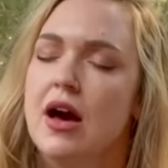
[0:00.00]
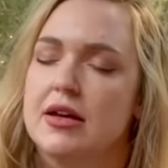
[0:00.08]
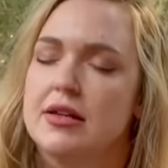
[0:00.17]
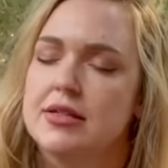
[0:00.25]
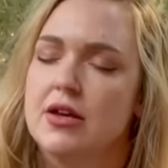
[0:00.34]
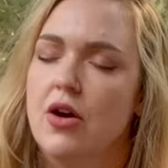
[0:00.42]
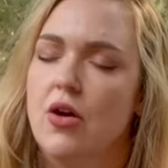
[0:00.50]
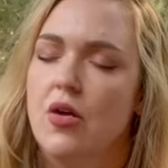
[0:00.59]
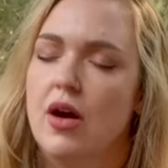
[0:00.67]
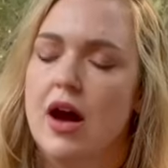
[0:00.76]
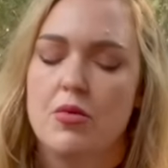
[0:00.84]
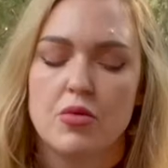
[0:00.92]
So
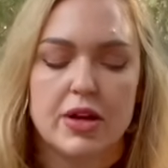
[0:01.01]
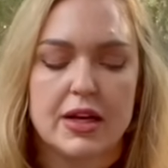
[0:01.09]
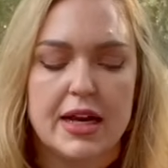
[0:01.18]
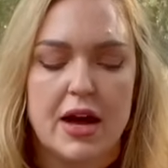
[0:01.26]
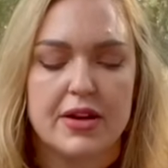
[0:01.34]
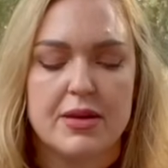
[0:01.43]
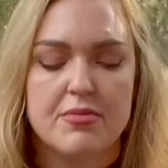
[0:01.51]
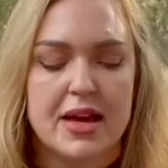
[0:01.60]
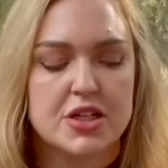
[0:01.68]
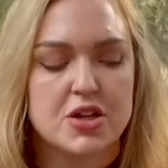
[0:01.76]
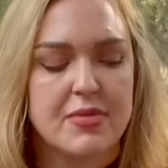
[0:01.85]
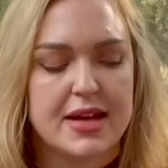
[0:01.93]
we're going to now get
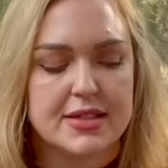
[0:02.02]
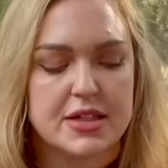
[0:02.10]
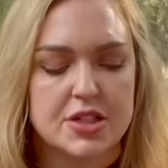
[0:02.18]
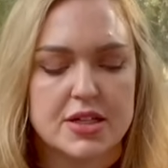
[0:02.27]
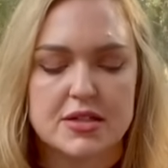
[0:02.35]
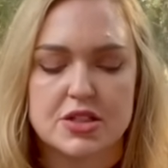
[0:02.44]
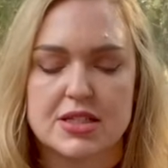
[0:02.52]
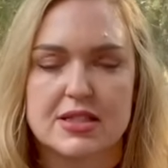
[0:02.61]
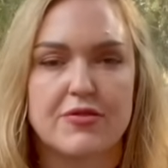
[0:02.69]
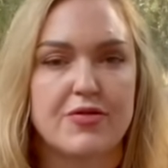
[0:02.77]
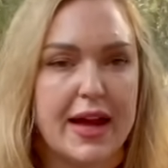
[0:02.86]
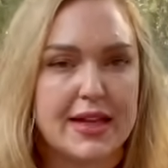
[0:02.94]
major messages, just
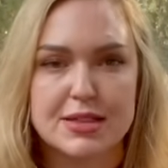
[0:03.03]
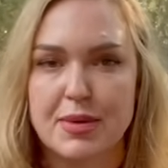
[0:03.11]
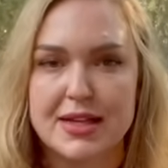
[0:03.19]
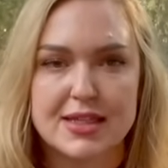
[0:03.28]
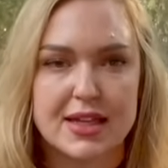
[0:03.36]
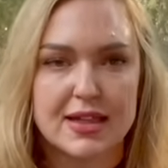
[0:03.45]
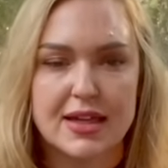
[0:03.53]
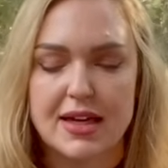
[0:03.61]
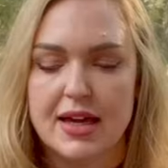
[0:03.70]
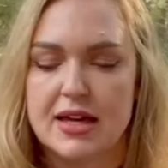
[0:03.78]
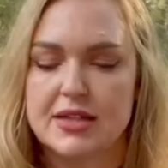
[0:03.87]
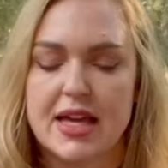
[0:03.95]
advice basically,
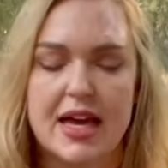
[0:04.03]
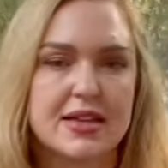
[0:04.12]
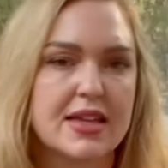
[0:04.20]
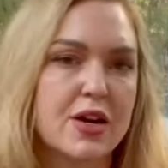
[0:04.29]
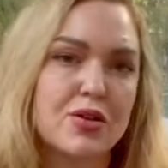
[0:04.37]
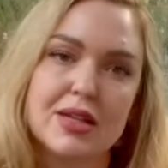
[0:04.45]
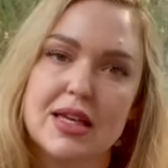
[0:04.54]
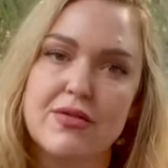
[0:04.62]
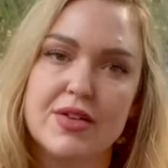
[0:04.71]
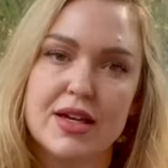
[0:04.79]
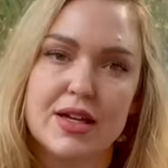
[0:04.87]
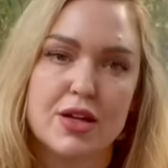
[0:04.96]
and take that or leave
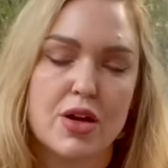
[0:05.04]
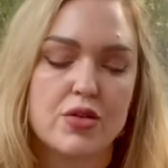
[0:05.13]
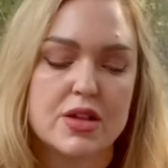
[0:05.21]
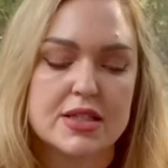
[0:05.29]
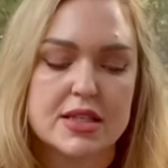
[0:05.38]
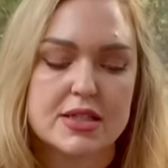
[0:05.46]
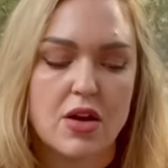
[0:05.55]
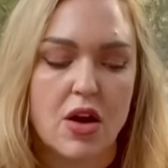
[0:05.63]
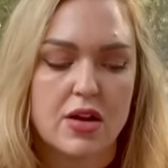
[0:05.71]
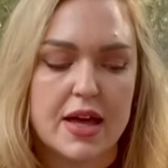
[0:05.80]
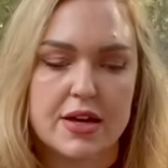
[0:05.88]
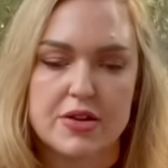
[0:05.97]
it. You know, this is
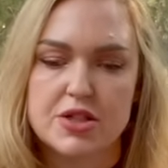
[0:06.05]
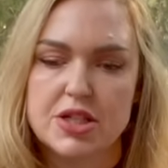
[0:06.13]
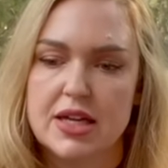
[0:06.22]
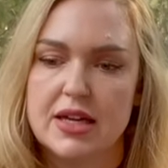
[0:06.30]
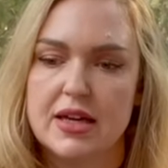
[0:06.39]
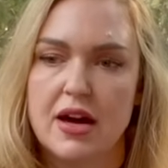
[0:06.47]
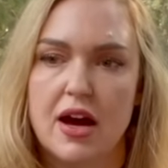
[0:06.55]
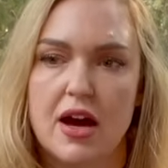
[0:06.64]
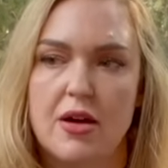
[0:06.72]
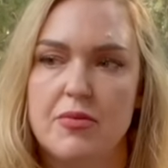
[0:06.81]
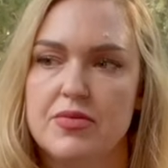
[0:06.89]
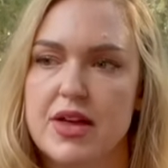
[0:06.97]
all energy
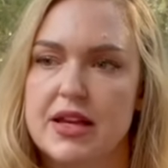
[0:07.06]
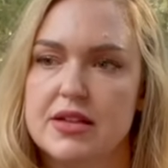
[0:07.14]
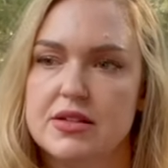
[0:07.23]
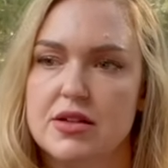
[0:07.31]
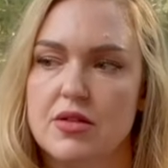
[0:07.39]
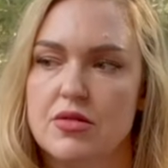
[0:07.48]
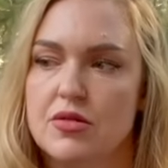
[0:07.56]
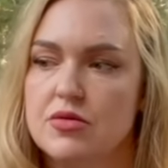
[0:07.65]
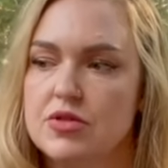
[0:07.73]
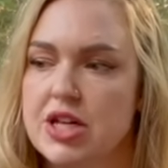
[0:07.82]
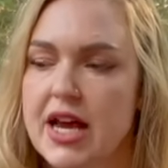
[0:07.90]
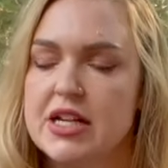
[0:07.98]
that is
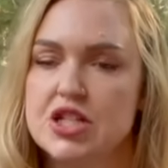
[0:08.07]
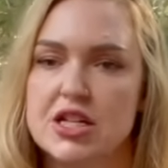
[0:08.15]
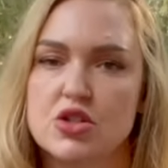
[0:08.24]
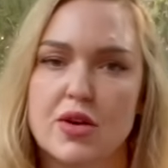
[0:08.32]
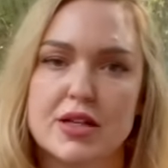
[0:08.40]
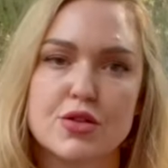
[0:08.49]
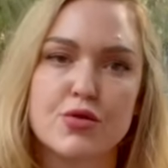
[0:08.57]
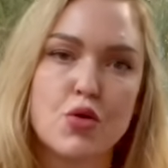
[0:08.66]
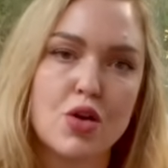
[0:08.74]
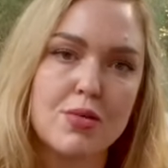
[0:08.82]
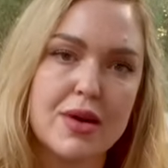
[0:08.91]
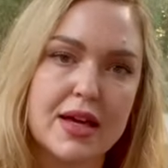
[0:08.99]
changing,
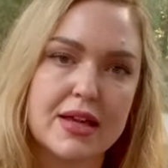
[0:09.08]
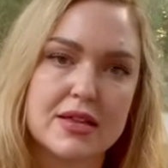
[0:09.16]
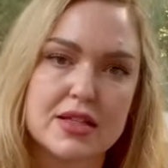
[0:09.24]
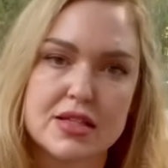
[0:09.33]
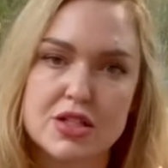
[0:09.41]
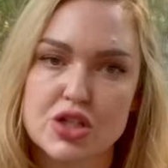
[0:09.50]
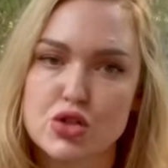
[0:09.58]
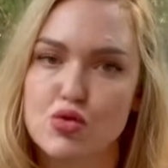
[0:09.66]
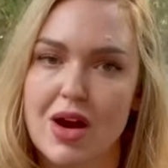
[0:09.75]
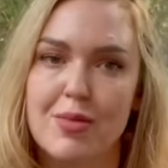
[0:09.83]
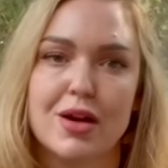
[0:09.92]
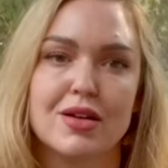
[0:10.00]
transforming, and this is just
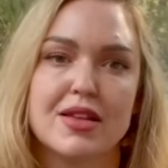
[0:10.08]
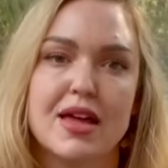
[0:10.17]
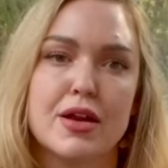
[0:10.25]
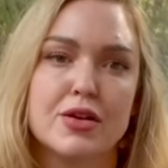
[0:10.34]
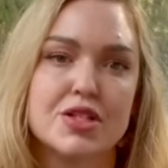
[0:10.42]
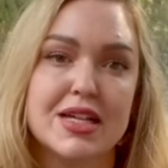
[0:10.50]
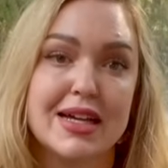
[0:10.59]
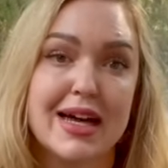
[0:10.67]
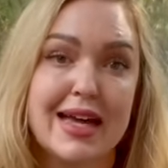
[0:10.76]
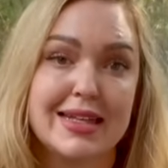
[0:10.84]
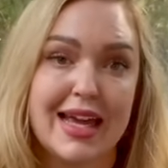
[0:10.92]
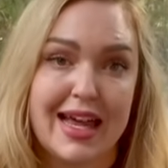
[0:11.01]
grabbing onto the energy
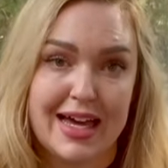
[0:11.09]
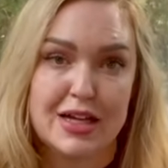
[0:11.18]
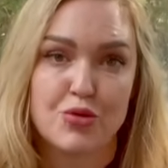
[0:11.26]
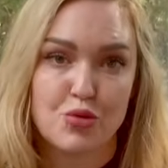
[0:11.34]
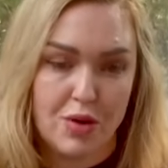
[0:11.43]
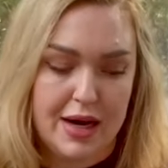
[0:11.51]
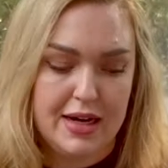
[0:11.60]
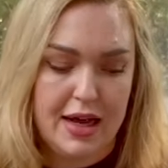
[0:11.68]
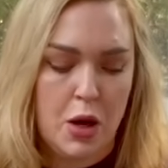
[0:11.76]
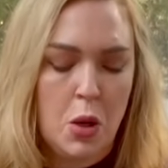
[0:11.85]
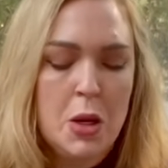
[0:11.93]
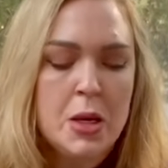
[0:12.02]
at hand right
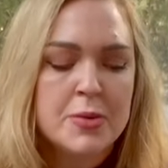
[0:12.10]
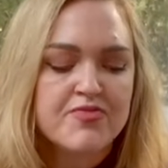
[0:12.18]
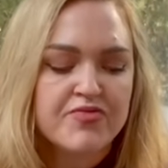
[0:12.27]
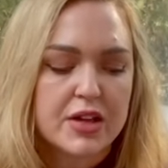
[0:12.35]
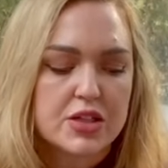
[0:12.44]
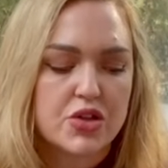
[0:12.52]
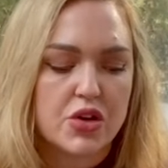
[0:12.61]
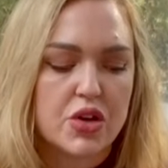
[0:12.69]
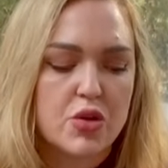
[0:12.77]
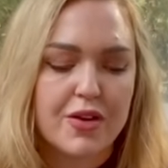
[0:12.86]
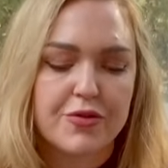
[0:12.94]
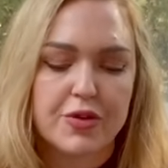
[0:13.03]
now. So
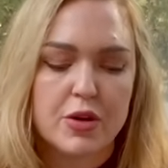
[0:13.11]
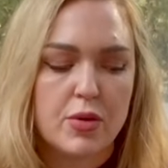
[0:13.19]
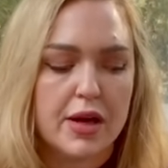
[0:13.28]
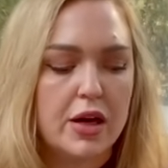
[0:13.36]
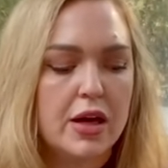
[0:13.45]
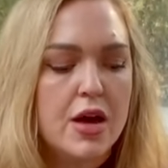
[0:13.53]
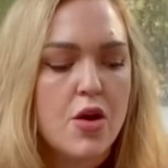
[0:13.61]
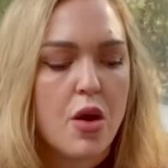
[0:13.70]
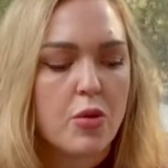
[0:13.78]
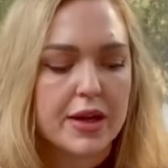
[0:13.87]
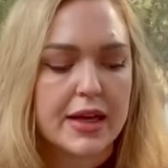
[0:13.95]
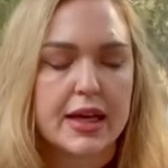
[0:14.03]
you have free will.
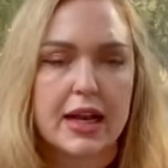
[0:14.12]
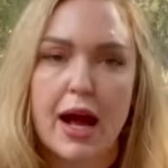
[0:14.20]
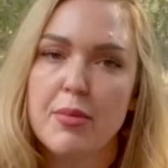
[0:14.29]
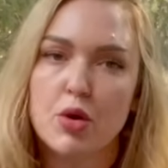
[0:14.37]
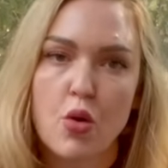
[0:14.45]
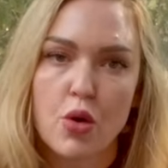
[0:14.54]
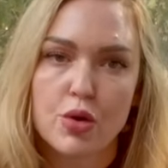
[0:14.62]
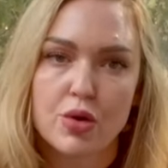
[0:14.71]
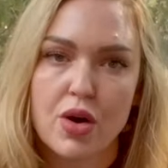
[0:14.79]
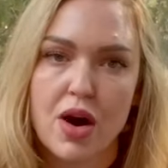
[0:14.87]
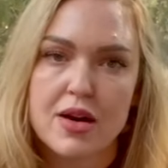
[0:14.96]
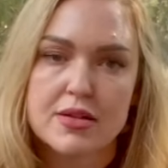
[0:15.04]
We're going to get a couple oracle
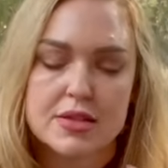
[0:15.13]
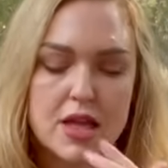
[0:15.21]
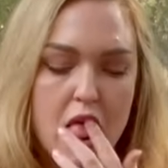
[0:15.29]
cards,